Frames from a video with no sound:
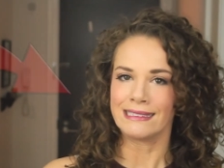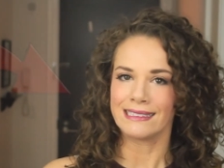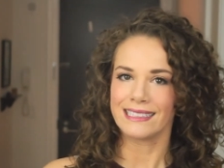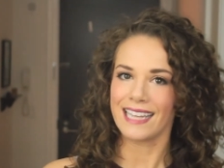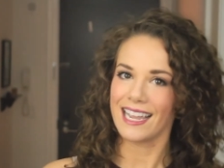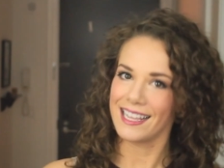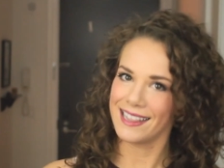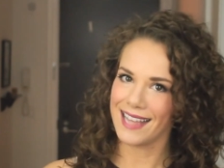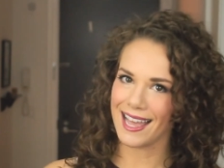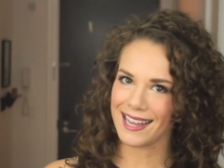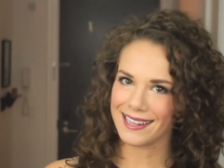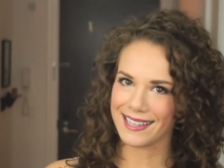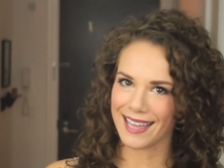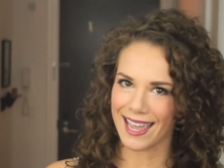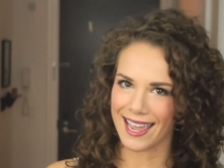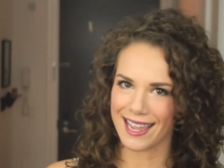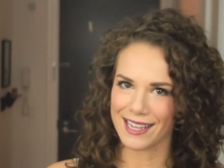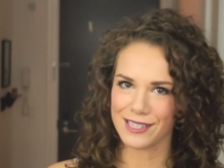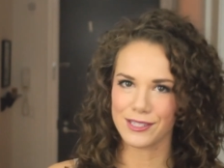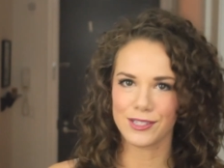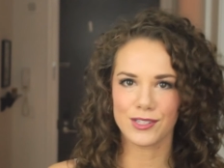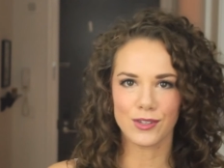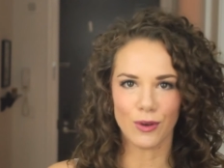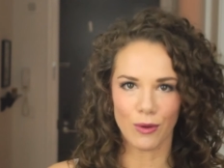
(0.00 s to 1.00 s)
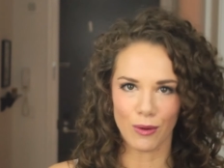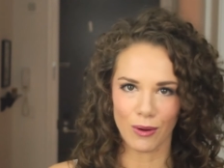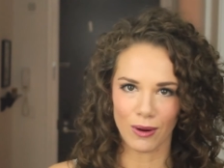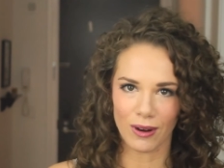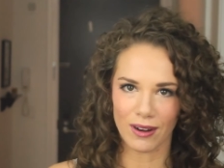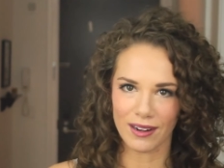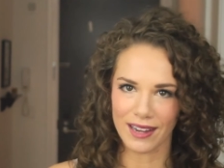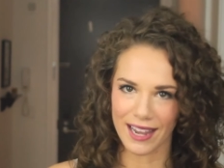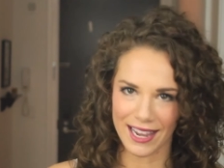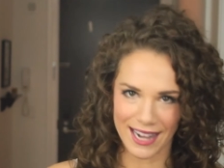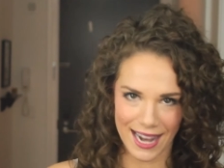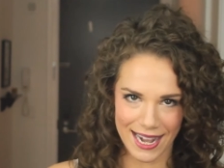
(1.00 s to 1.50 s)
In that case,
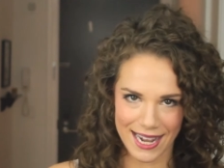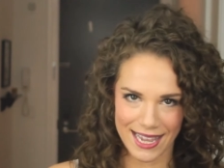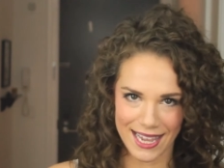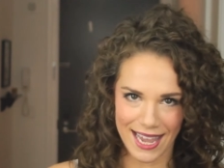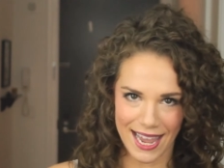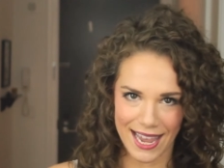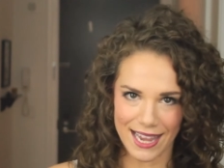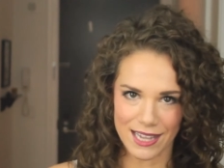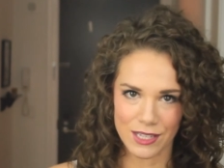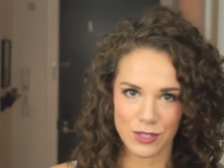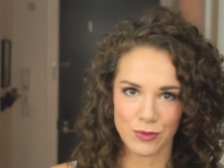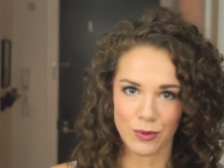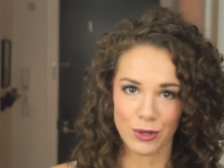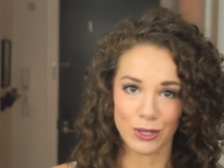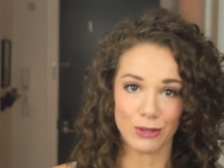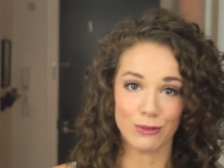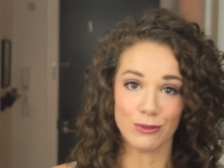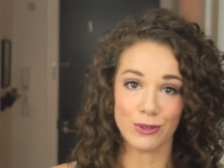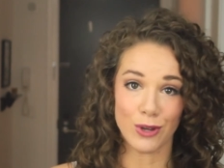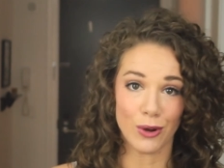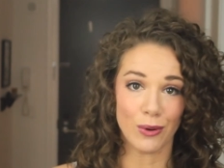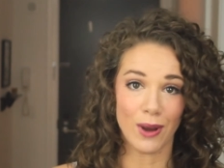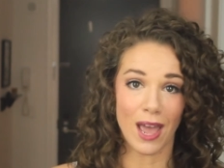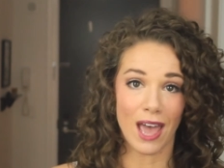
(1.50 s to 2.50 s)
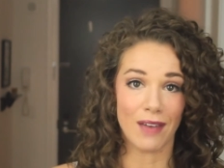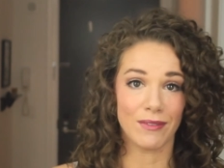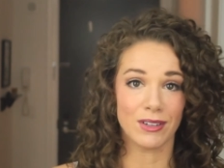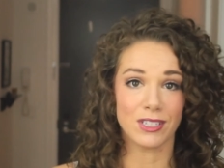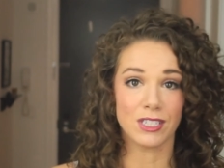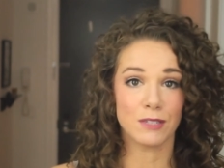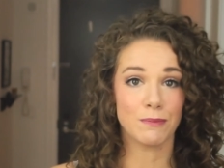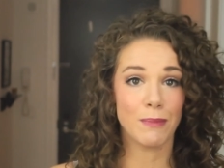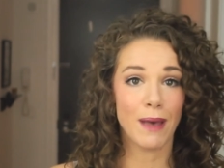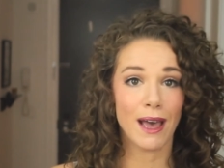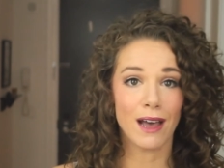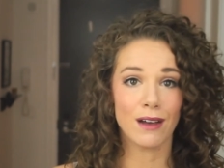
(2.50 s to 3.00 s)
or in any case where you don't have a
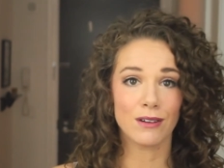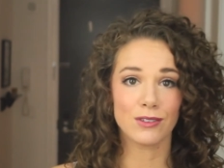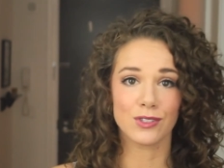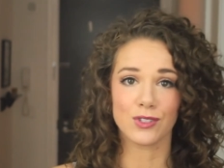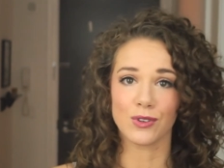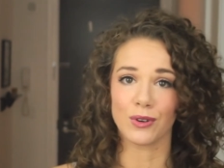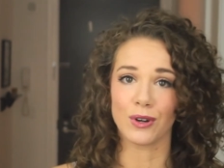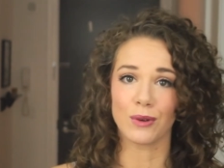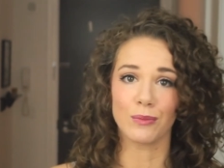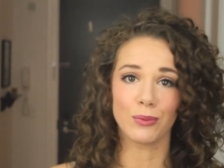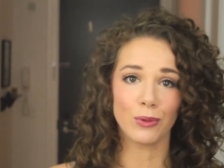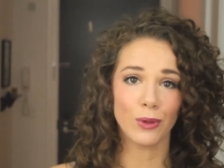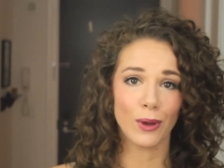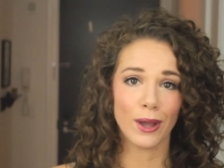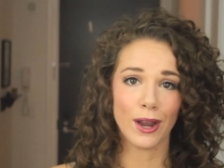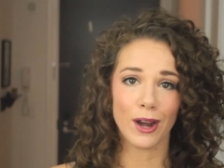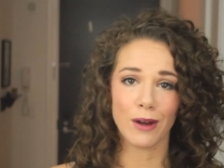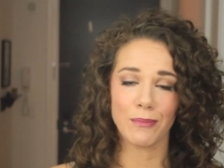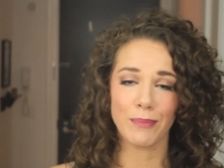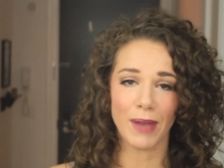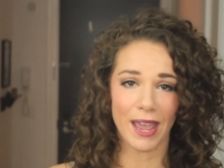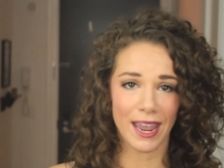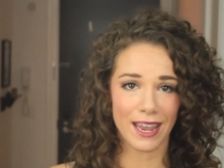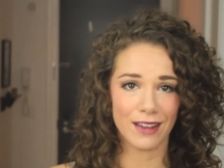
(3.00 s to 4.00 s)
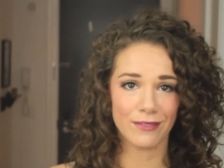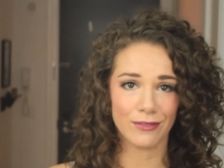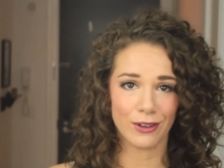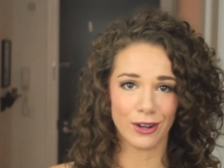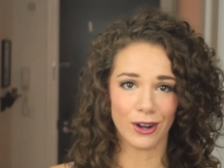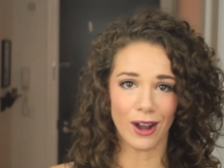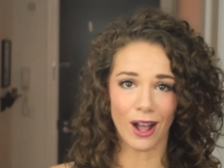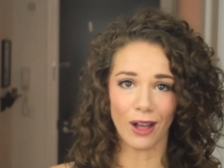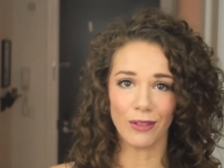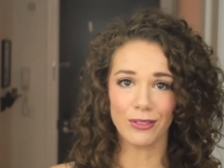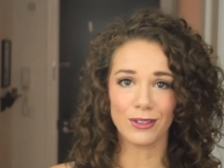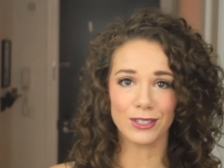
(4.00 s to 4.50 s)
spouse or an employer paying for
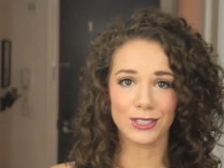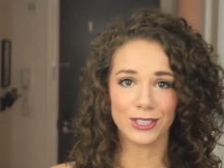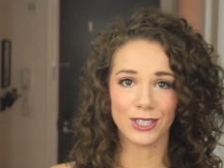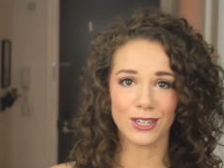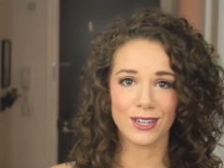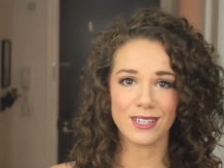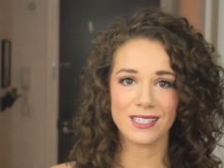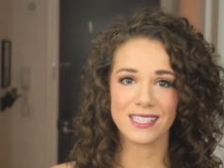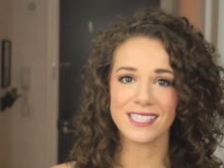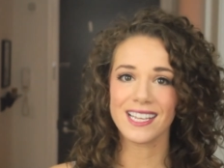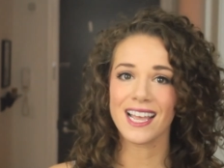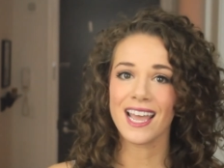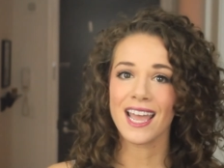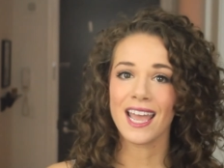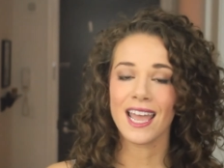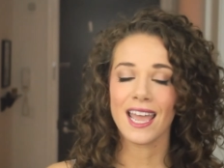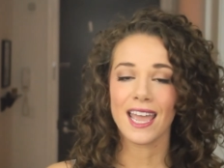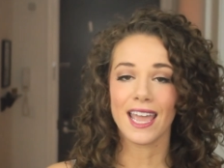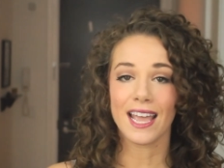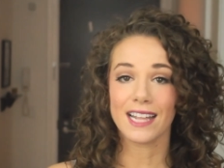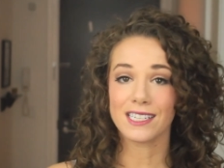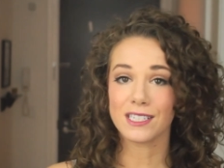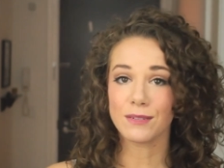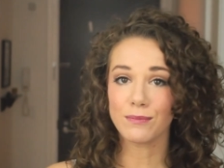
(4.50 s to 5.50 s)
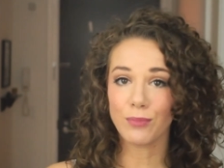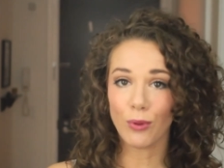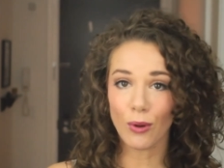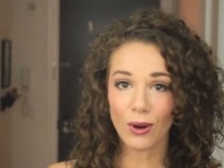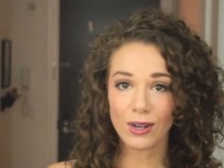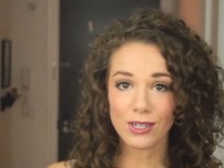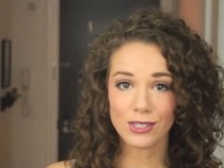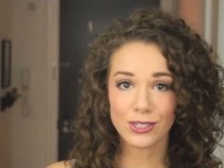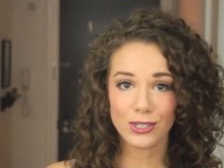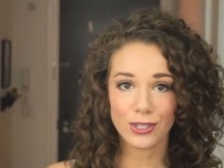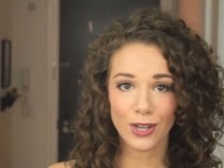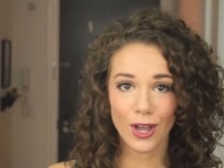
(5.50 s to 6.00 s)
your health insurance, it's
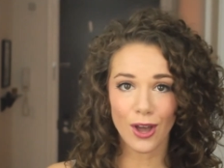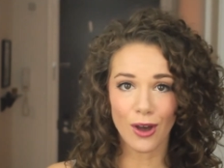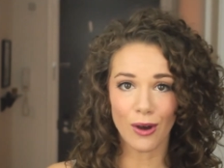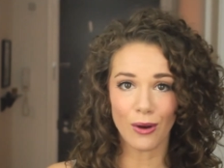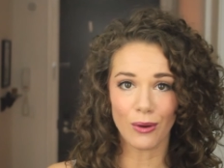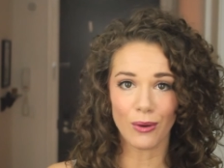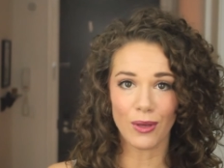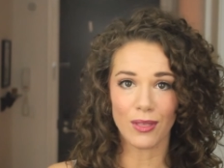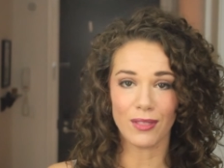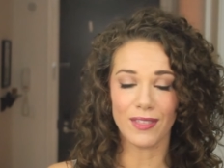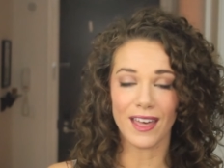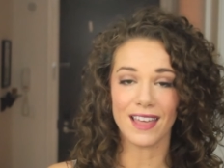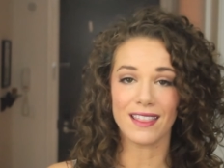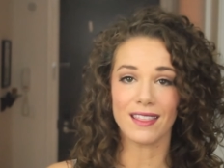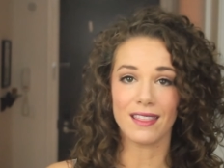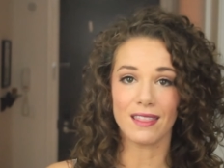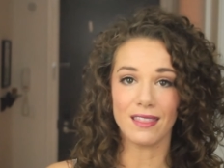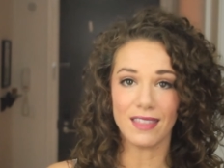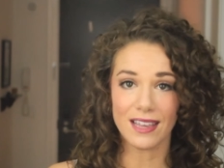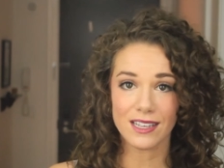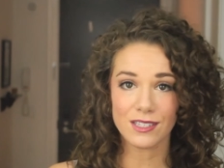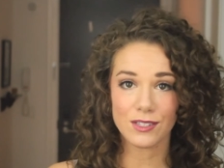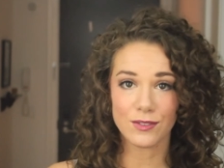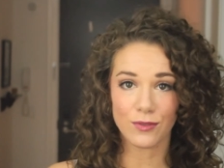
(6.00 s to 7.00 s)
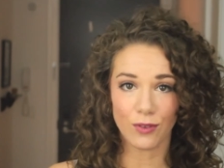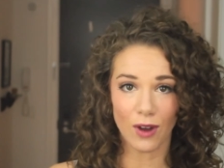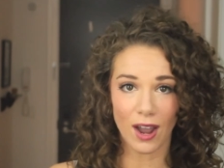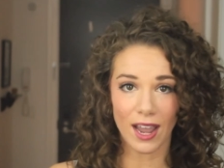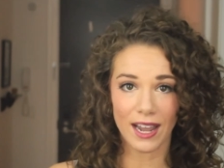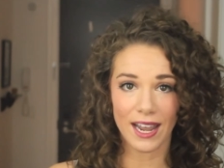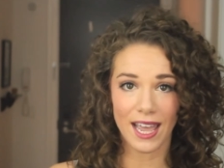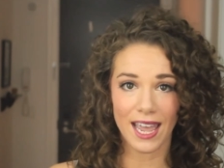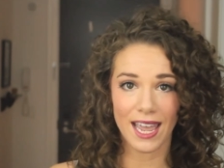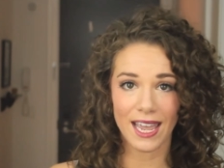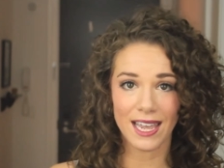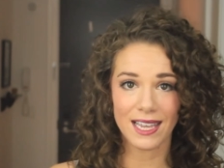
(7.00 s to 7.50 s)
important to know that this
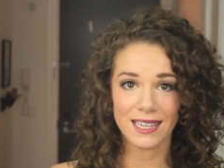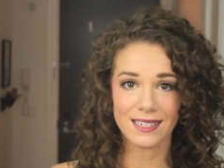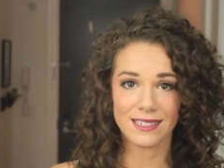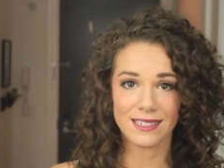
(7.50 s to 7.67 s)
Friday,